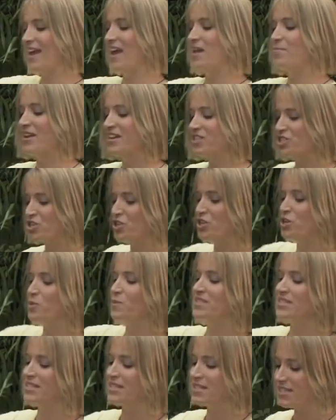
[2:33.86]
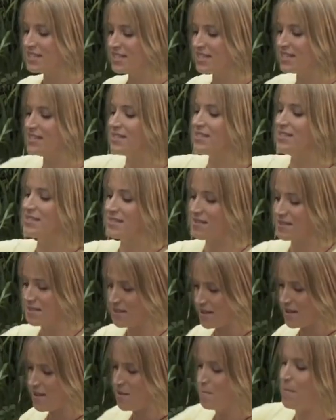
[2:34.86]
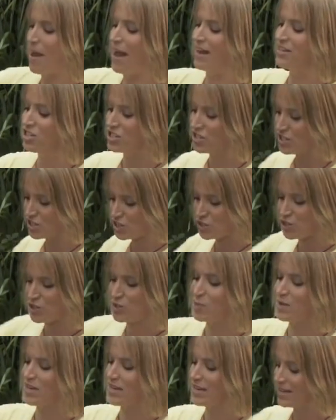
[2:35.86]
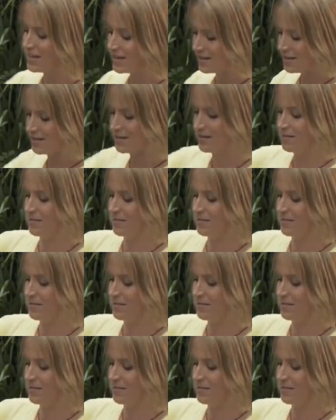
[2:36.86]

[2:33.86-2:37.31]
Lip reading: And again, make sure your resistance matches your speed.